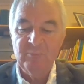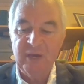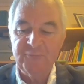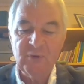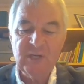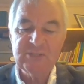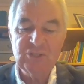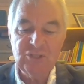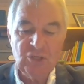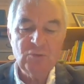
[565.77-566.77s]
But for us,
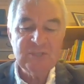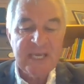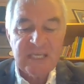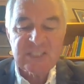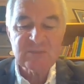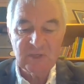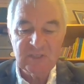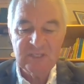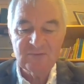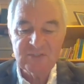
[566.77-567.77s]
the New
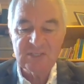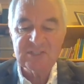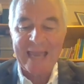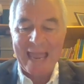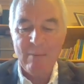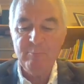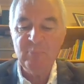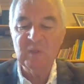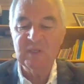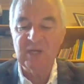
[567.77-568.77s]
Testament gives us
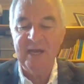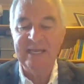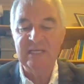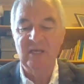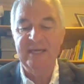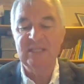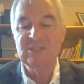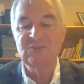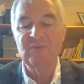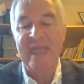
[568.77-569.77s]
ample
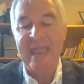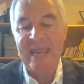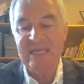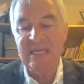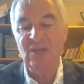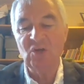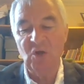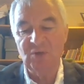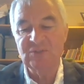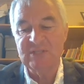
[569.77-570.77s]
guidelines for any
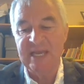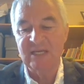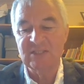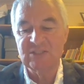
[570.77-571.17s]
context.